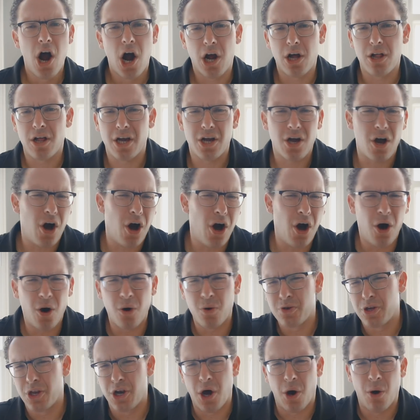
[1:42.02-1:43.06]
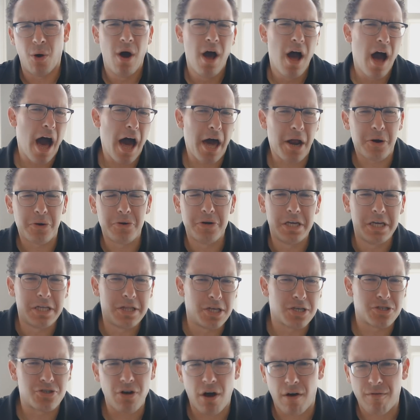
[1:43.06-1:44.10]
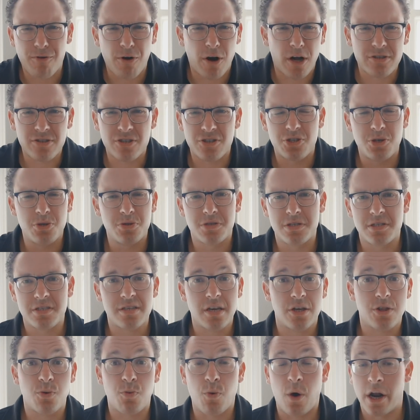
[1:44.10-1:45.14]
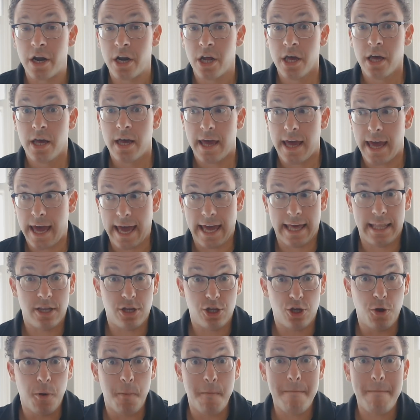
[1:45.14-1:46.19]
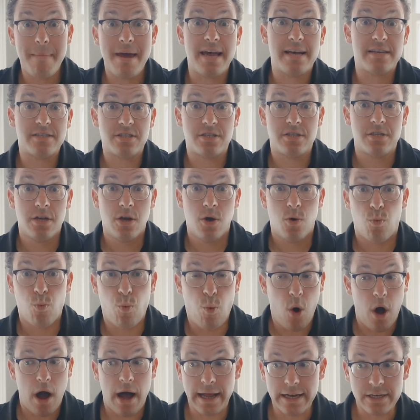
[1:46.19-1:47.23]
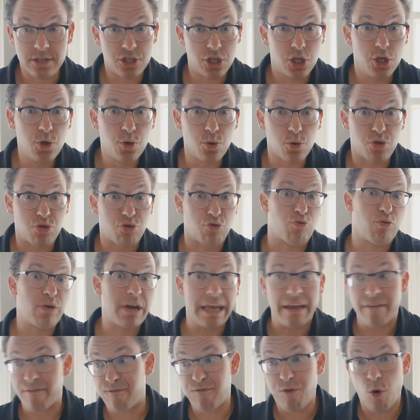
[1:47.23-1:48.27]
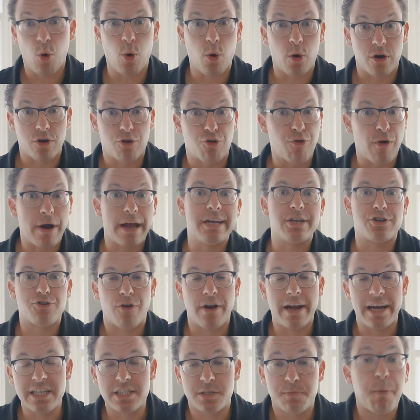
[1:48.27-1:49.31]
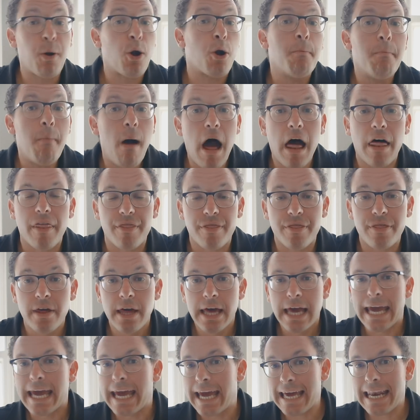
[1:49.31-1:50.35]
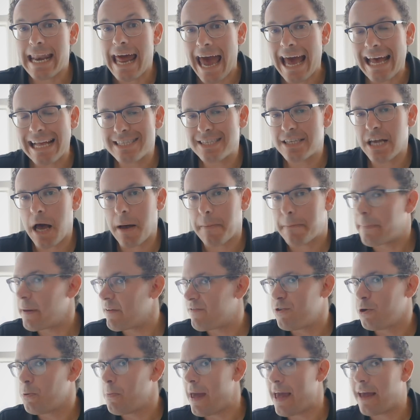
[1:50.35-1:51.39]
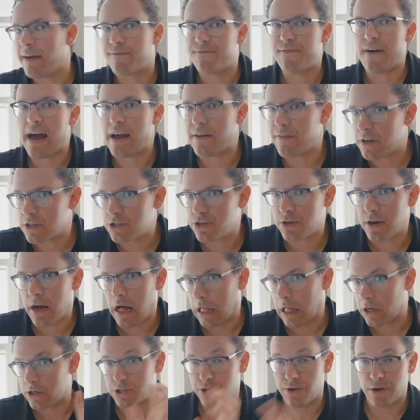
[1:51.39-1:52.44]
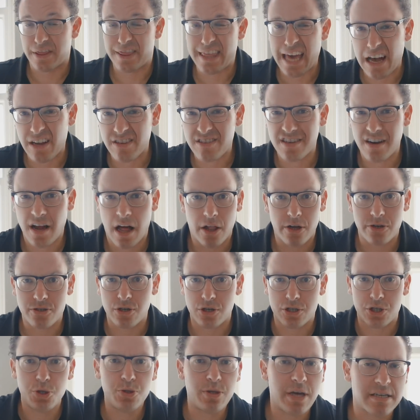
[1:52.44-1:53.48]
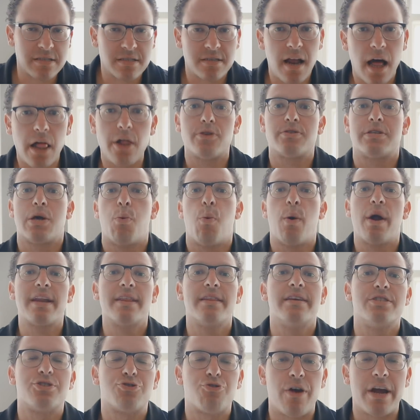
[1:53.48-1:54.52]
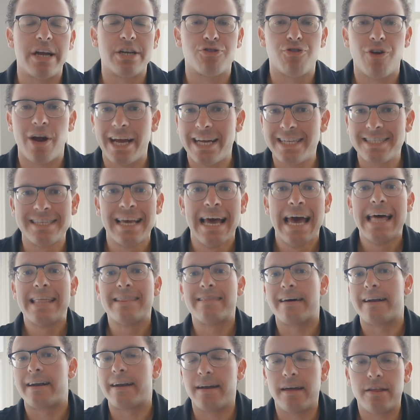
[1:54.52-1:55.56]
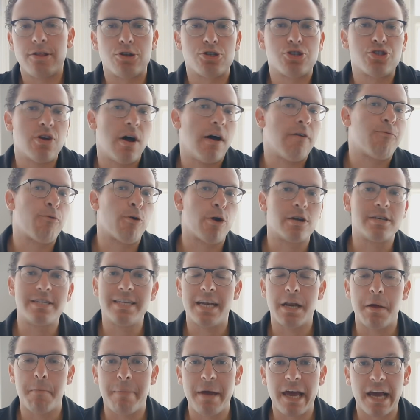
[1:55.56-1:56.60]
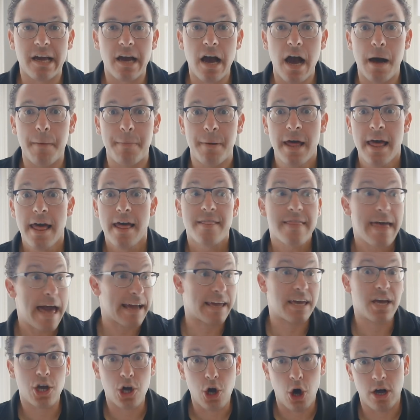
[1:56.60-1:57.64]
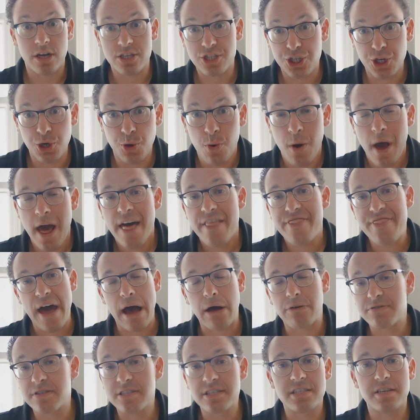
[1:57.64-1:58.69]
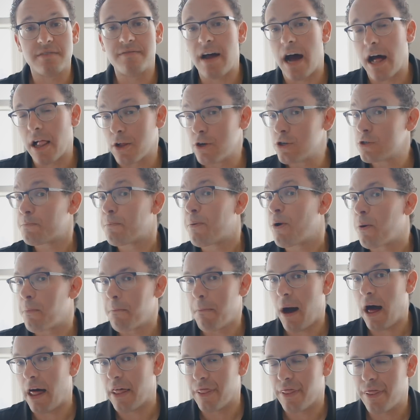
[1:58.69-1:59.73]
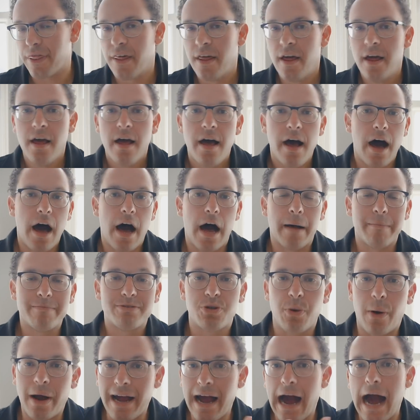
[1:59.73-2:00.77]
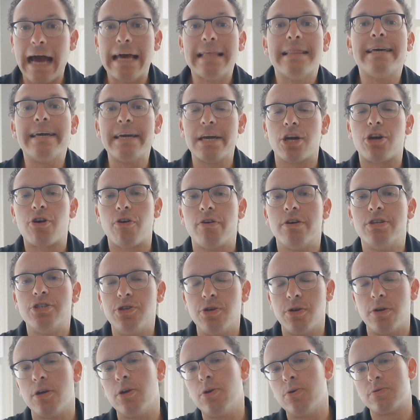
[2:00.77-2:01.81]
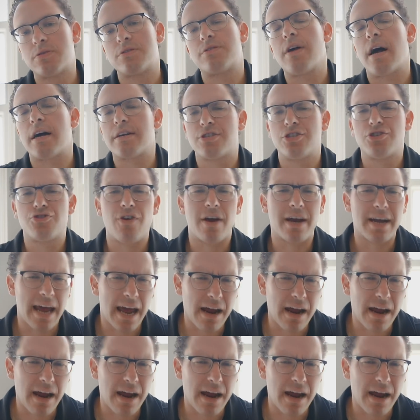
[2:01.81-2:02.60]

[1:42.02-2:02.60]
are like, oh, you know, I don't need the software, I'll just use this other one. And you miss one, two, three, four great trades per month it adds up. If you make $500 or $1,000 or $2,000 on one of these great trades that another software didn't pick up, that can cost you thousands of dollars per month. Um, so I highly encourage you to use stocks to trade